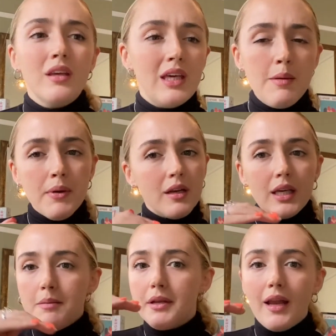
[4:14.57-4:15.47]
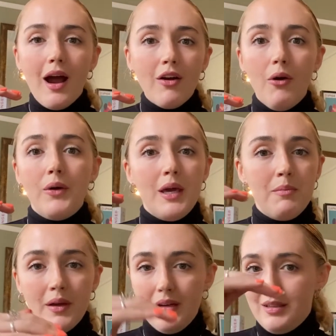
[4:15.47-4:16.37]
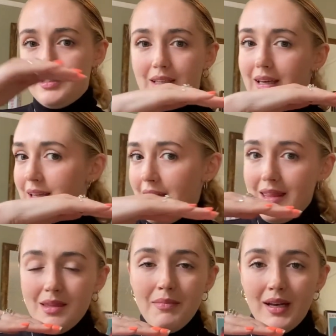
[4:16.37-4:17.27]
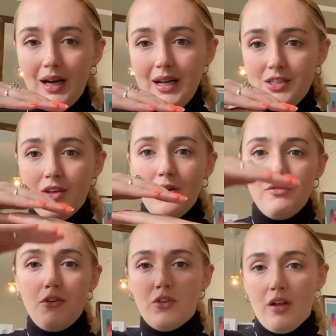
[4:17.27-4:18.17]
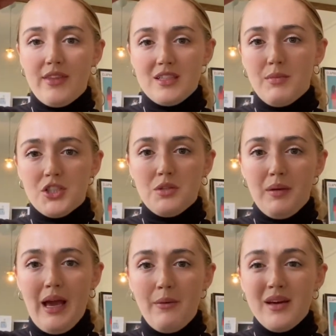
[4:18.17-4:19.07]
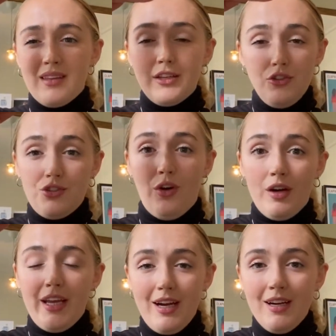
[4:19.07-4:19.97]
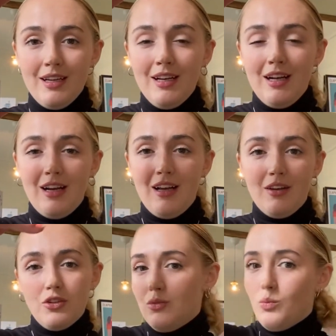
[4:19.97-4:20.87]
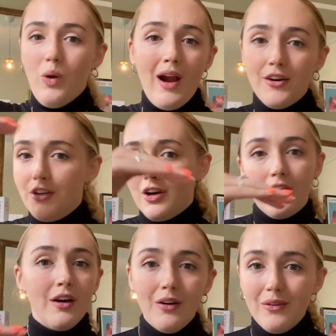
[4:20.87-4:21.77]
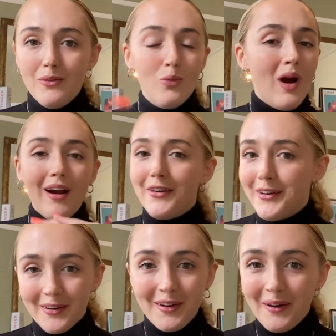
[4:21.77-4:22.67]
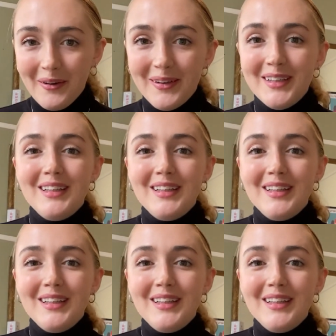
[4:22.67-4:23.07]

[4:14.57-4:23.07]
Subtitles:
Keep it narrow, keep it in the midlines. You know, if you've got this much to play with and you start here, where are you gonna go? Where are you gonna go?